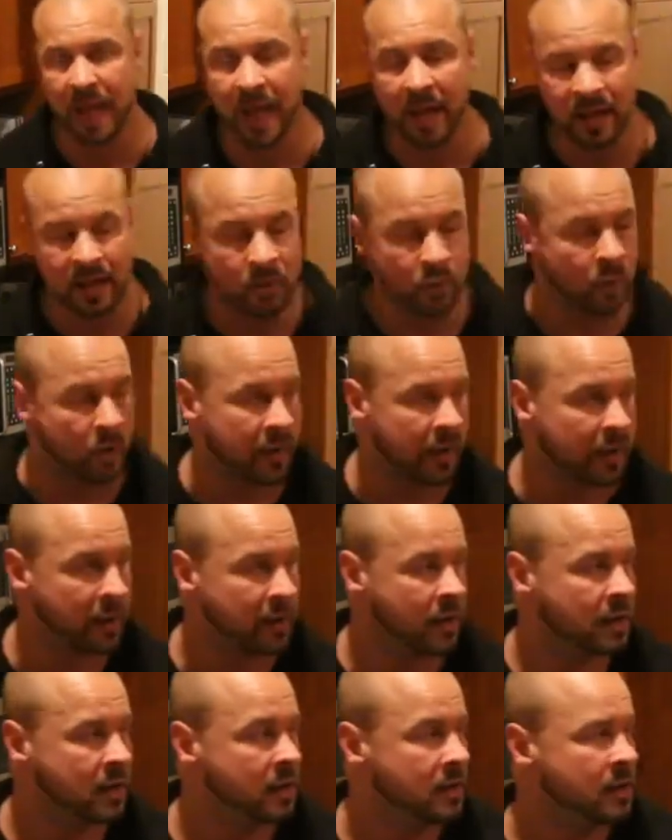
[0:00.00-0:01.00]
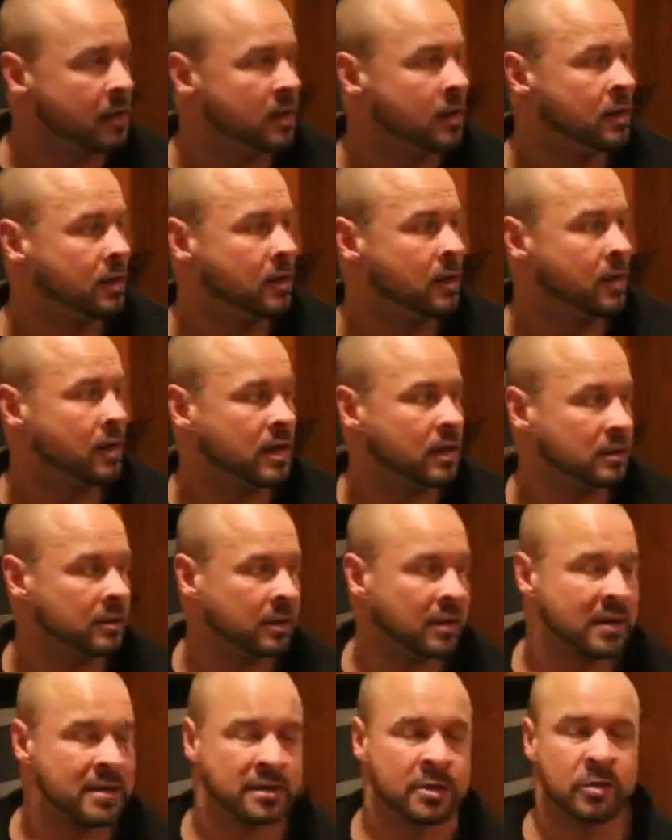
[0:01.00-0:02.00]
anyway,
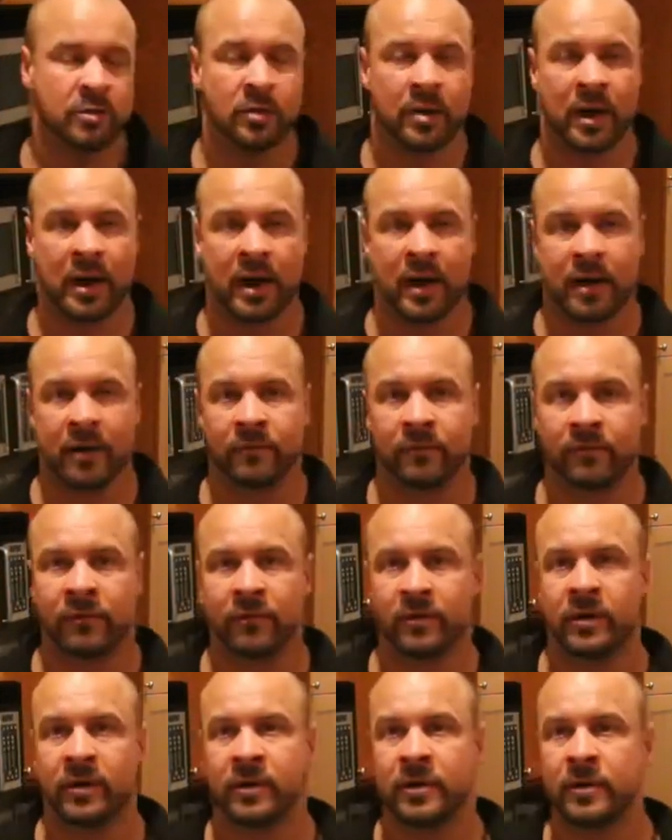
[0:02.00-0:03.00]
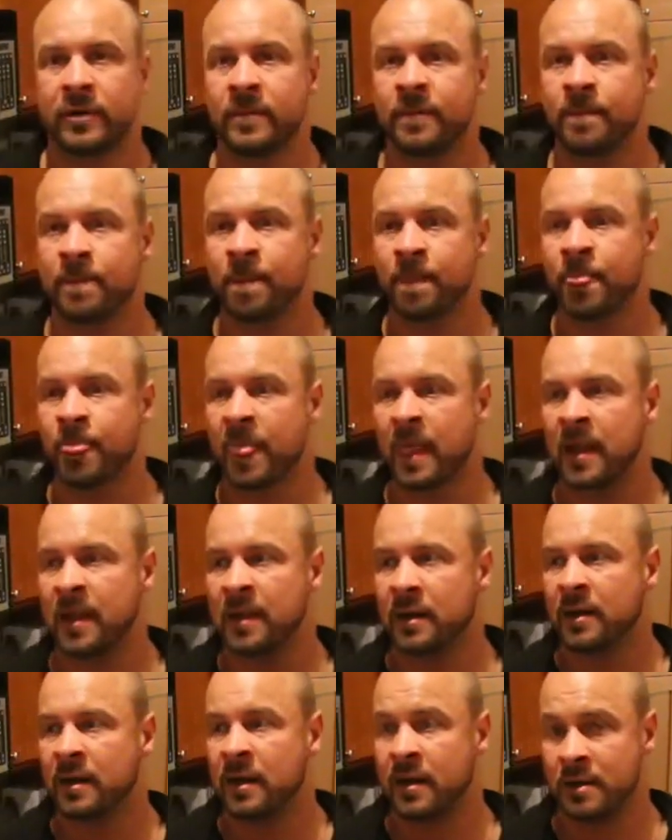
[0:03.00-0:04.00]
unless you have
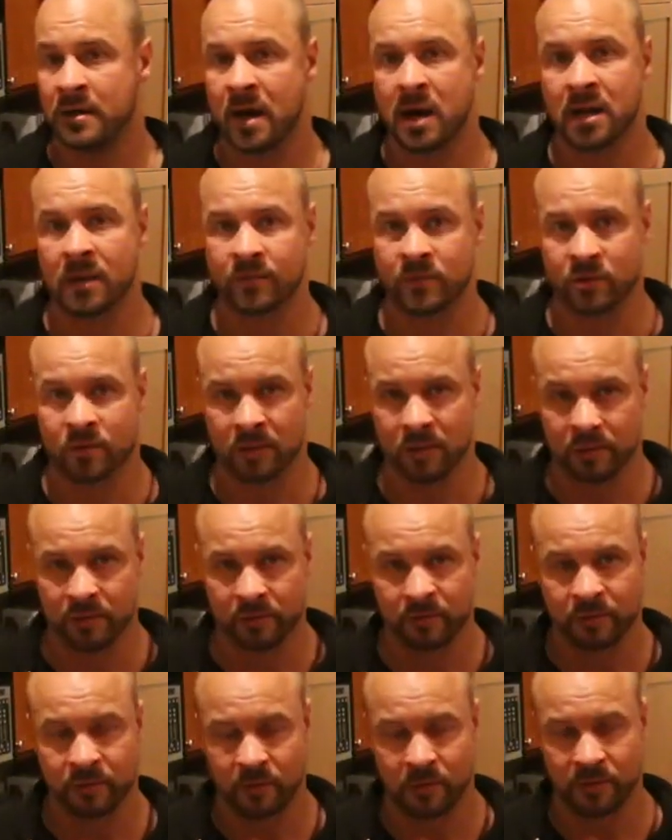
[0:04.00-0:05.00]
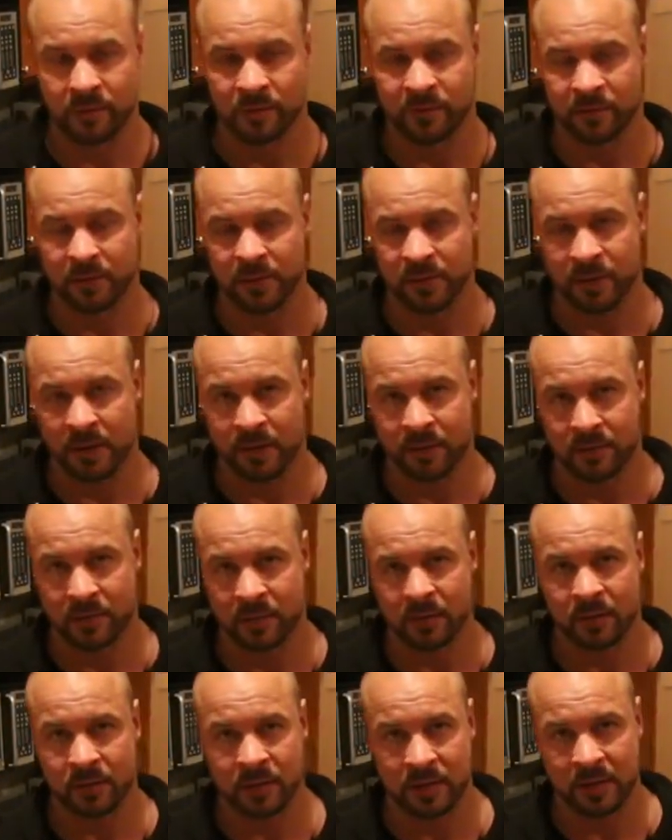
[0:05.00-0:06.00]
a non-obstructive form of sleep
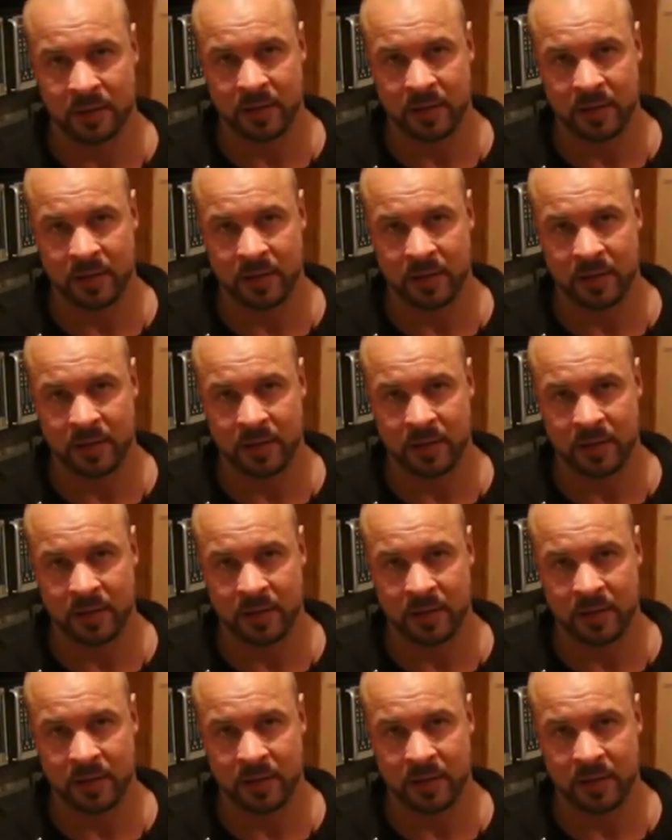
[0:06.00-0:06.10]
apnea. Like